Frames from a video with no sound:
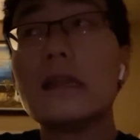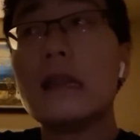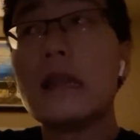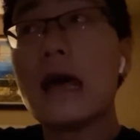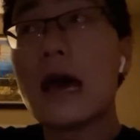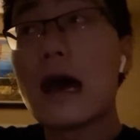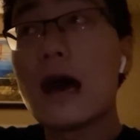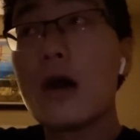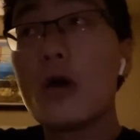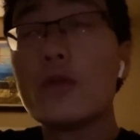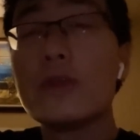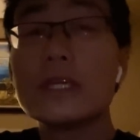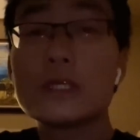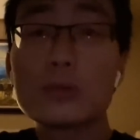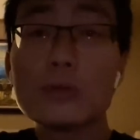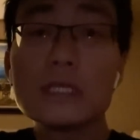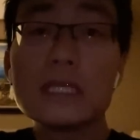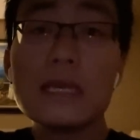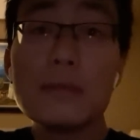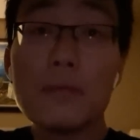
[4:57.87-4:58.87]
Now, this
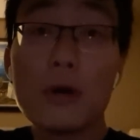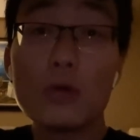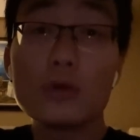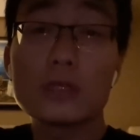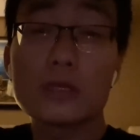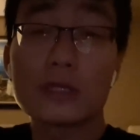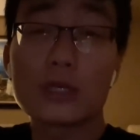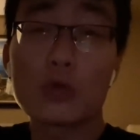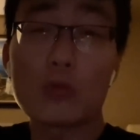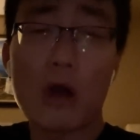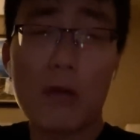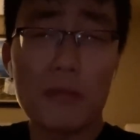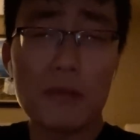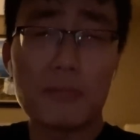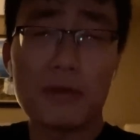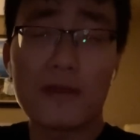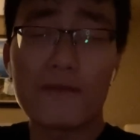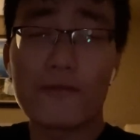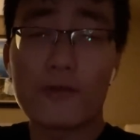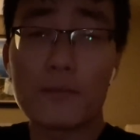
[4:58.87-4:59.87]
was the most underwhelming
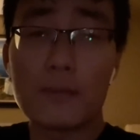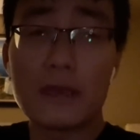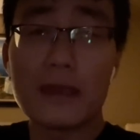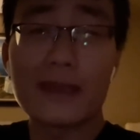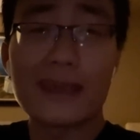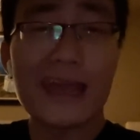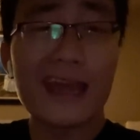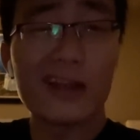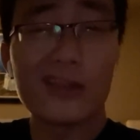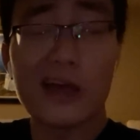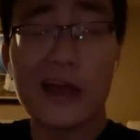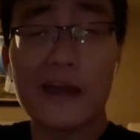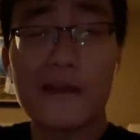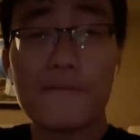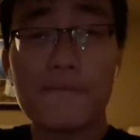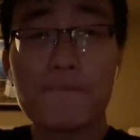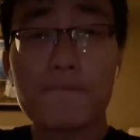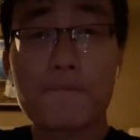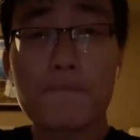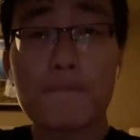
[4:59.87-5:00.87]
pick for me, I can't lie.
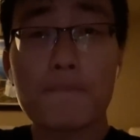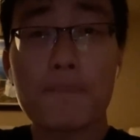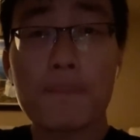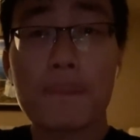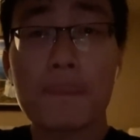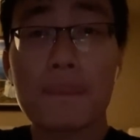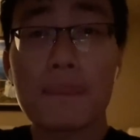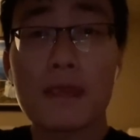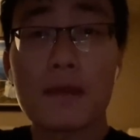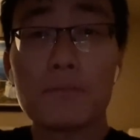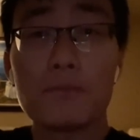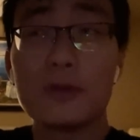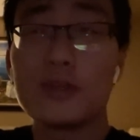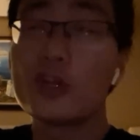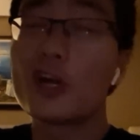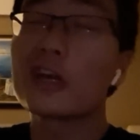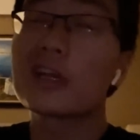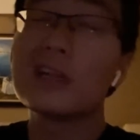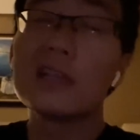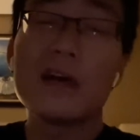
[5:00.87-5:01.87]
But
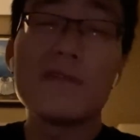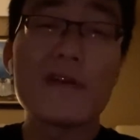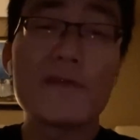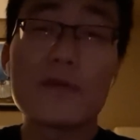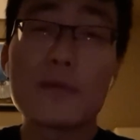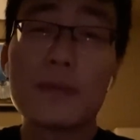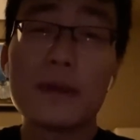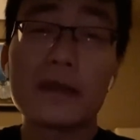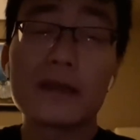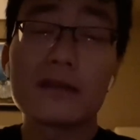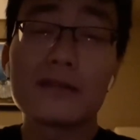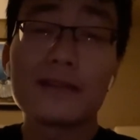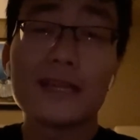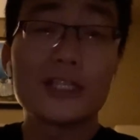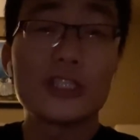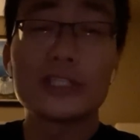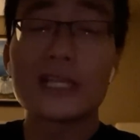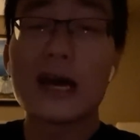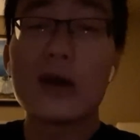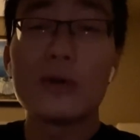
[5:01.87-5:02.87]
you're not going to love every pick.
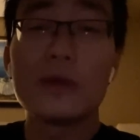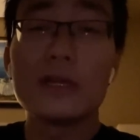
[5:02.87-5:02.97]
That's just how